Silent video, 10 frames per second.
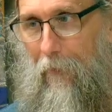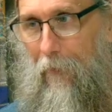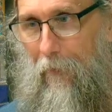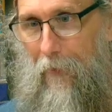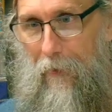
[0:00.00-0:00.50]

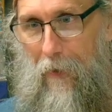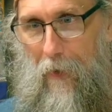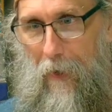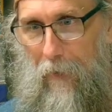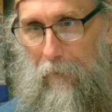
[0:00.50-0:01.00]
all right
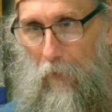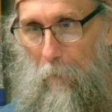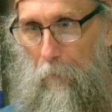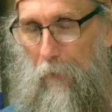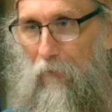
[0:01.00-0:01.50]
and there are
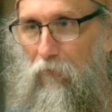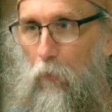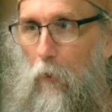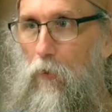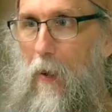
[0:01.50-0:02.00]
places
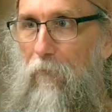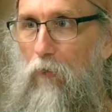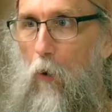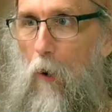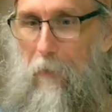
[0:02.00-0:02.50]
where you have
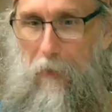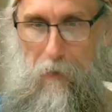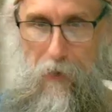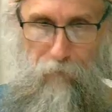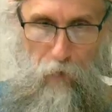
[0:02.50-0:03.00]
to go up and
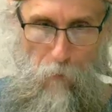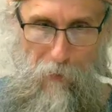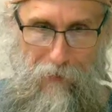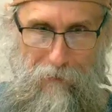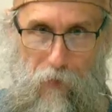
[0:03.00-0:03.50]
have to go
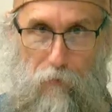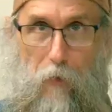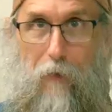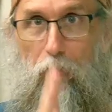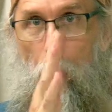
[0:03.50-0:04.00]
back down you
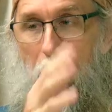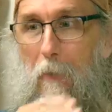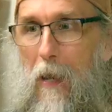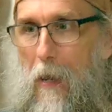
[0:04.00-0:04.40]
have to go up